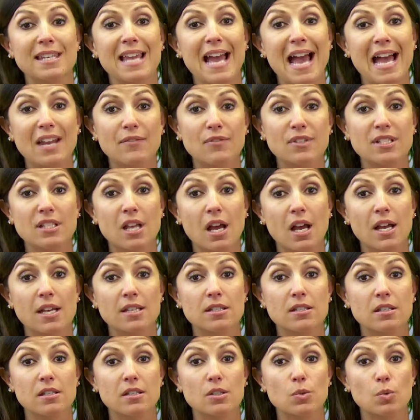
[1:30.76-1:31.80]
the
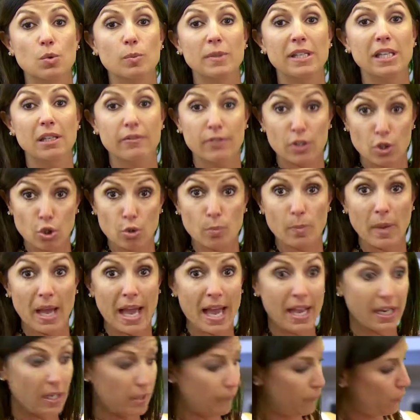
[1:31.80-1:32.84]
advertisers will be giving you
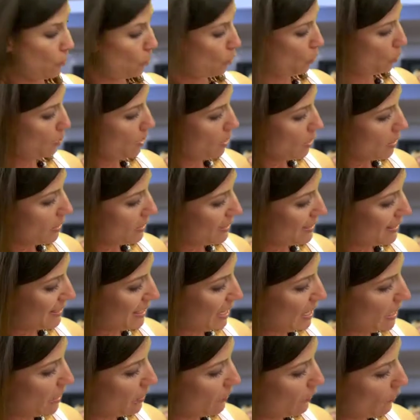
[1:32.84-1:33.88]
back if you
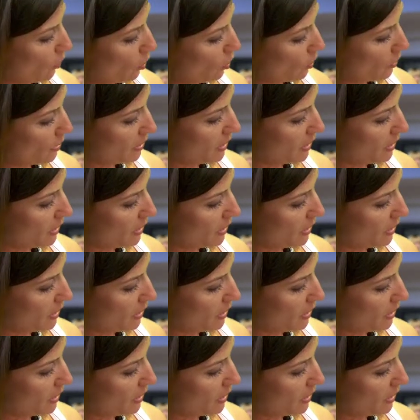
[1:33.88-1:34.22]
save on